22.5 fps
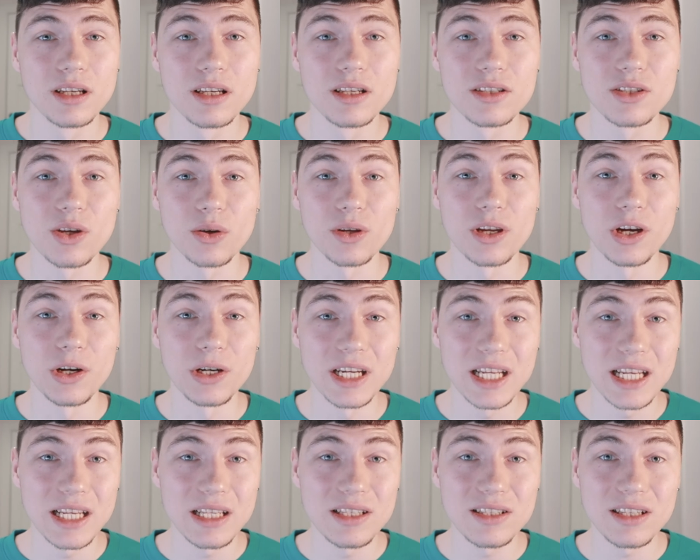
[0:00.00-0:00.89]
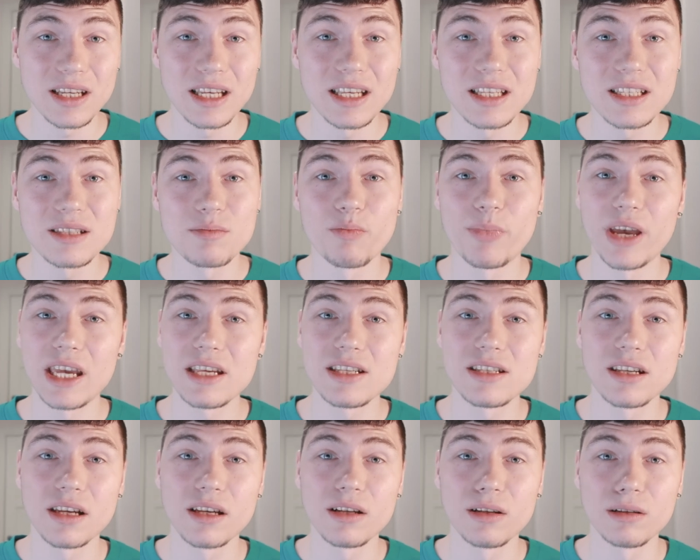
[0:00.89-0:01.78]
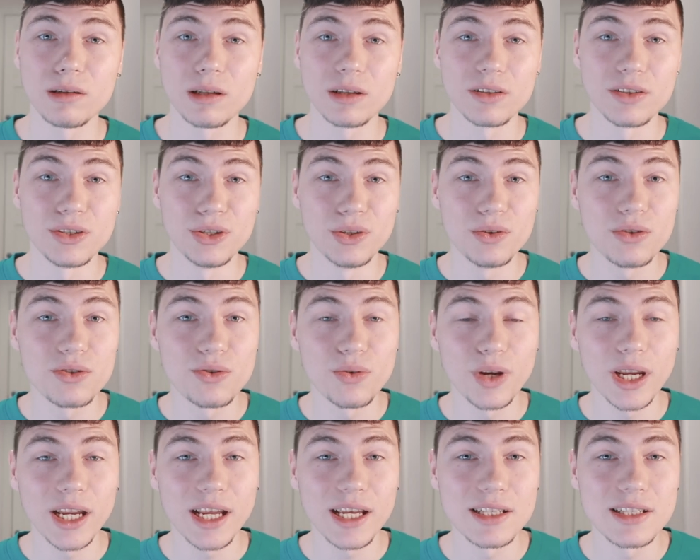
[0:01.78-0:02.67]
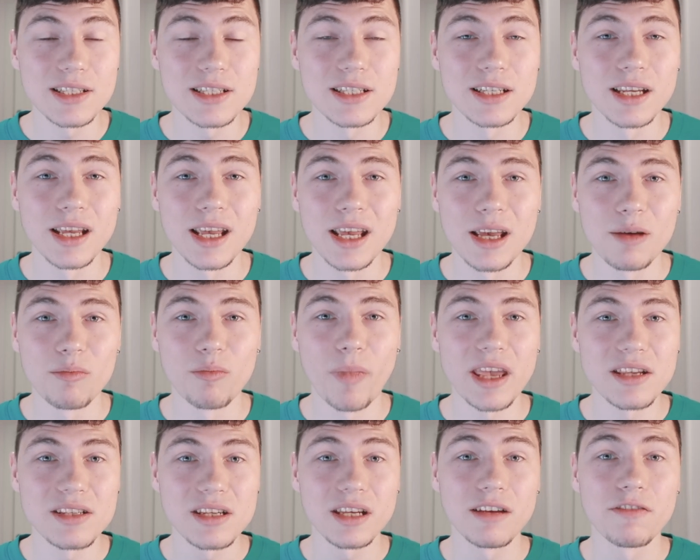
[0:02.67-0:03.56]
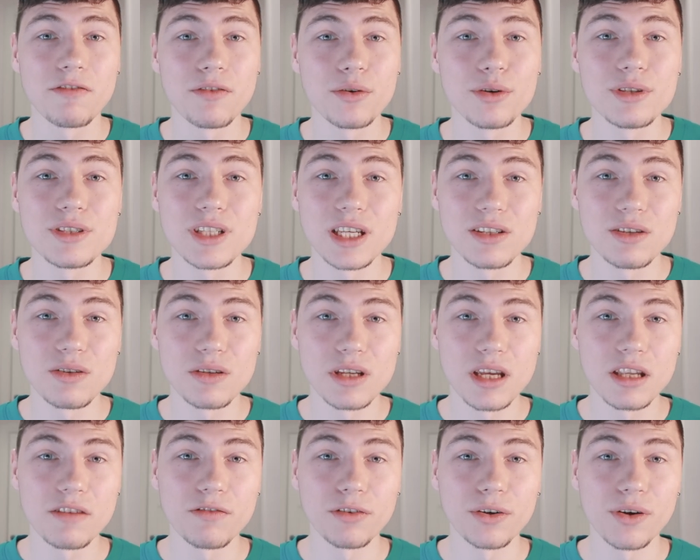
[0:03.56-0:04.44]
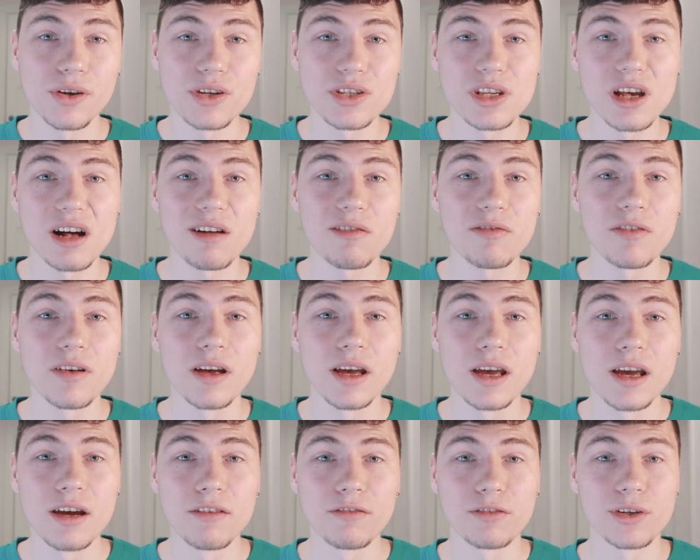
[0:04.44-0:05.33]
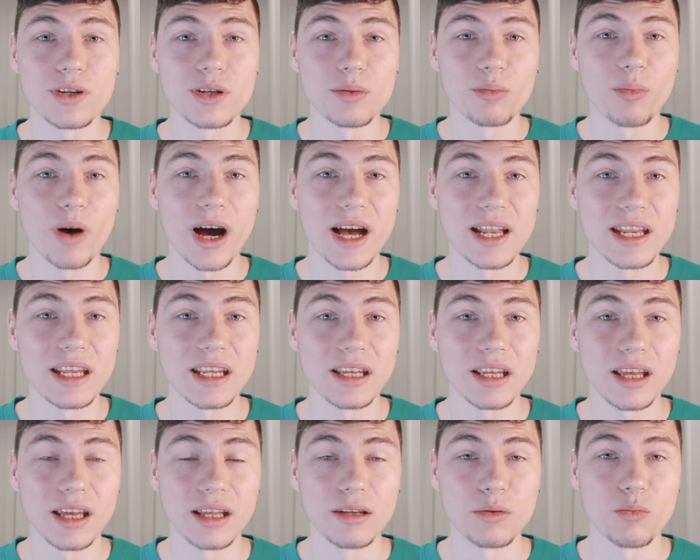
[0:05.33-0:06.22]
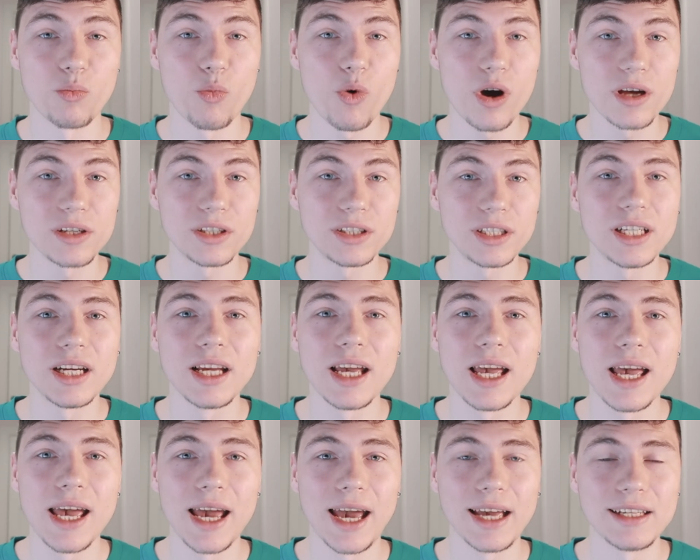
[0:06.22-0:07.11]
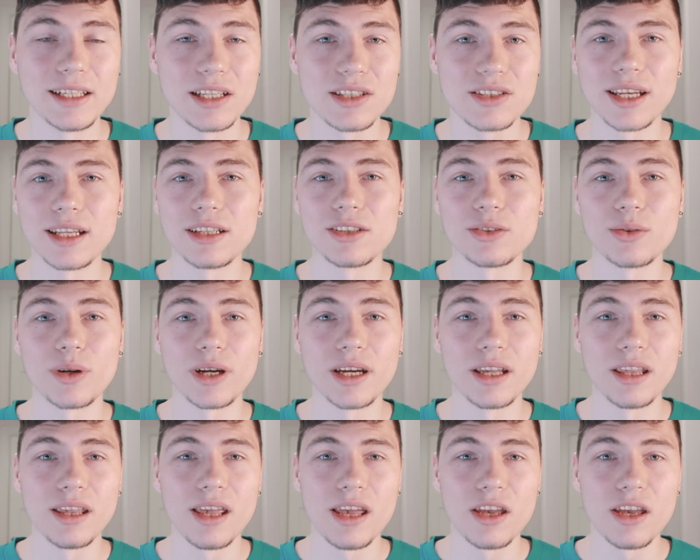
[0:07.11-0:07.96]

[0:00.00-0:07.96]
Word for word: So your needs is basic nutrients, basic food that you need for yourself, for your body, and water, and et cetera.